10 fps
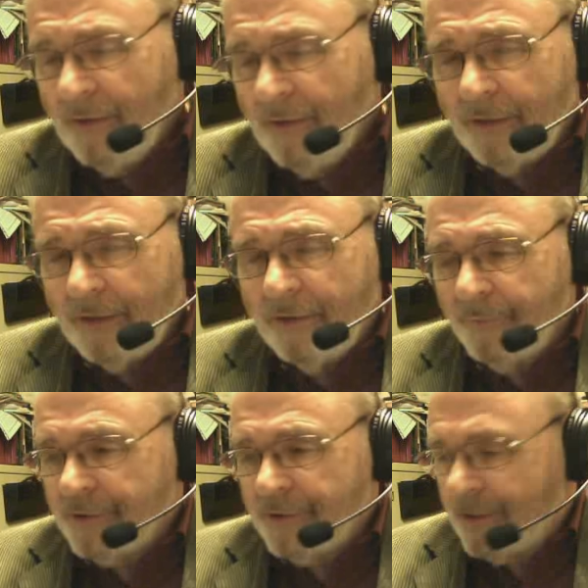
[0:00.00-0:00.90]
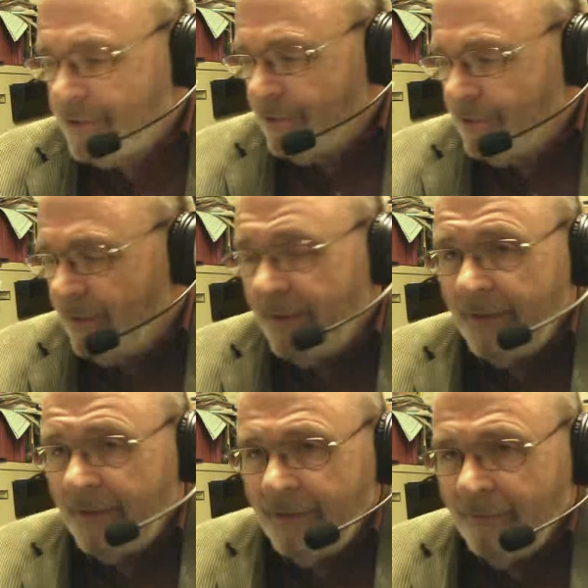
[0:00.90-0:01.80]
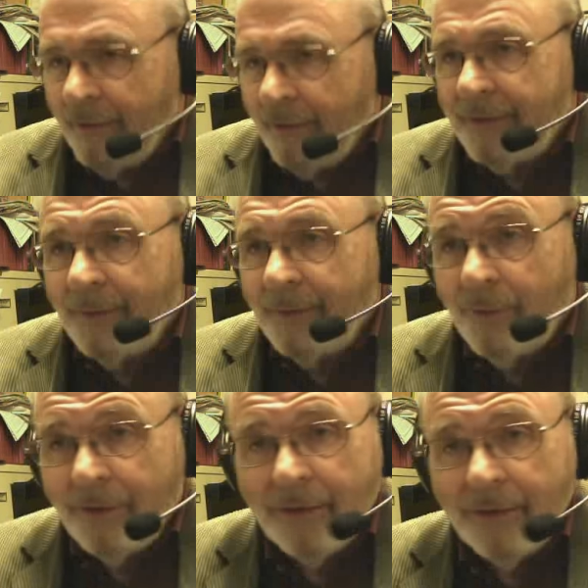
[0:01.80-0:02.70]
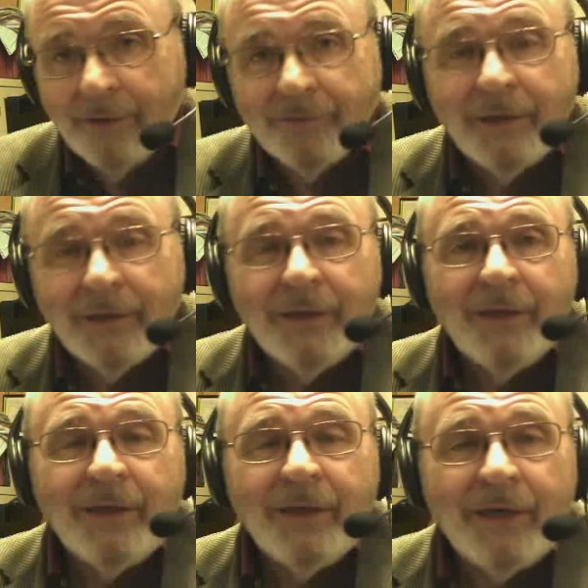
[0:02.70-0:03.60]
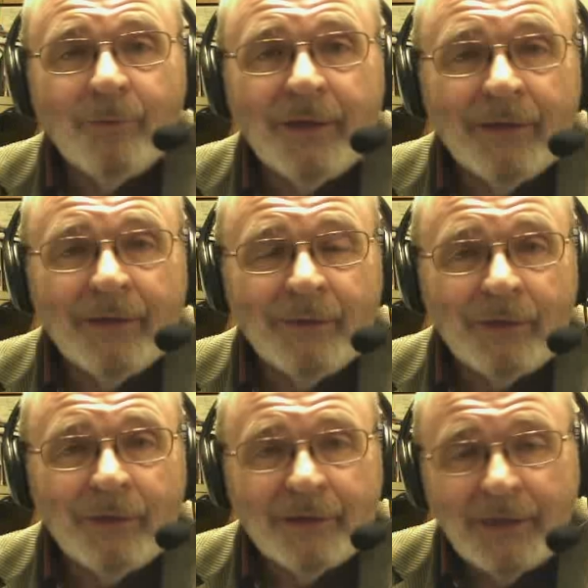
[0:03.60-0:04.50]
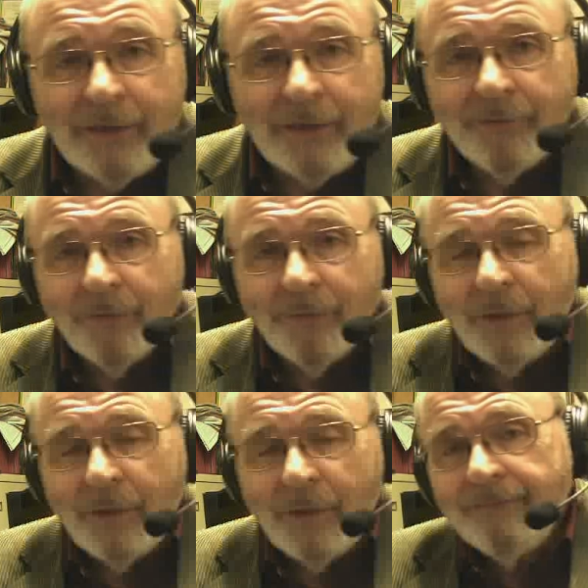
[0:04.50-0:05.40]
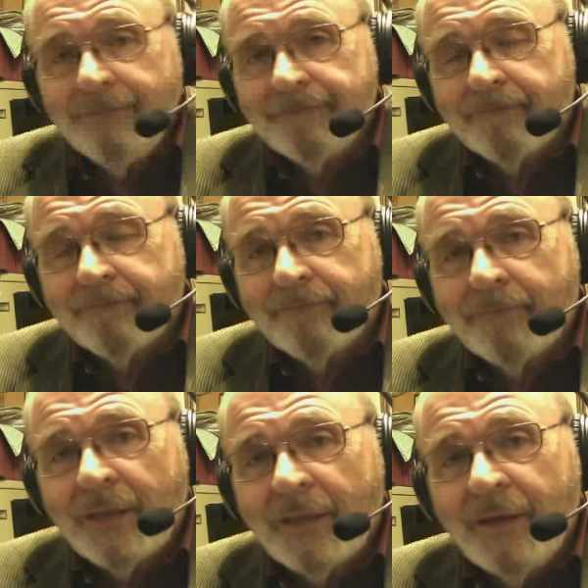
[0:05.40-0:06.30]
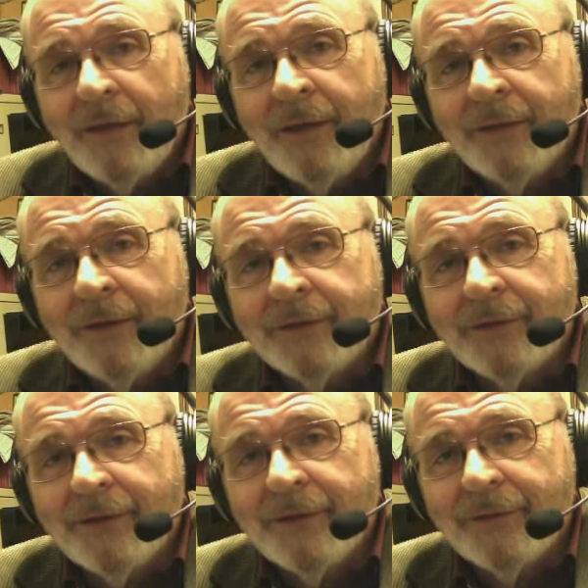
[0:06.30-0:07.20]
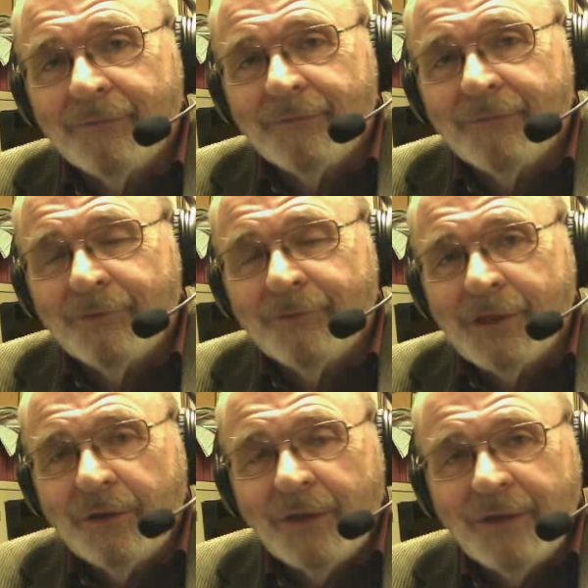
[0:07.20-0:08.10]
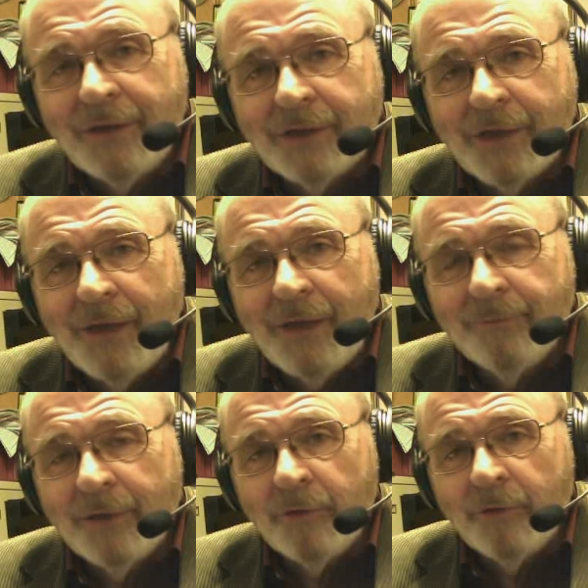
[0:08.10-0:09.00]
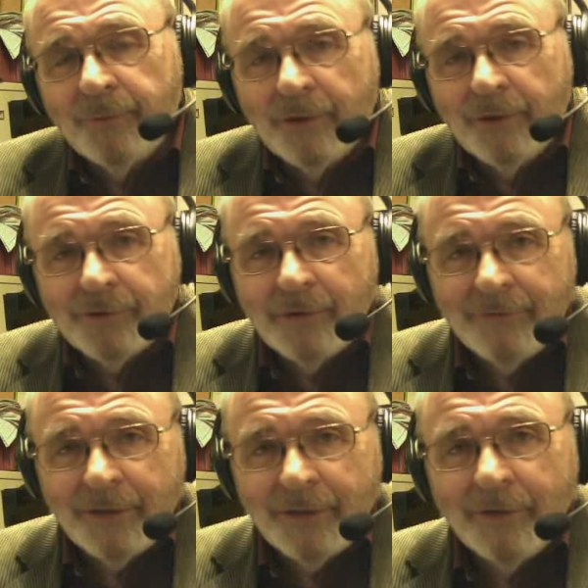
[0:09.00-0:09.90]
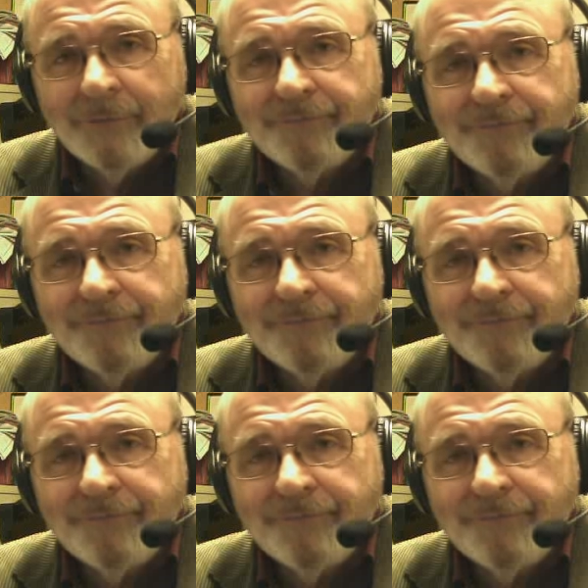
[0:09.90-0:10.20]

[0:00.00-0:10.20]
I'm not 100% sure on that. I didn't write that part down. Anyway, I want to thank you for watching, and we'll see you again next time. I hope you enjoy the video.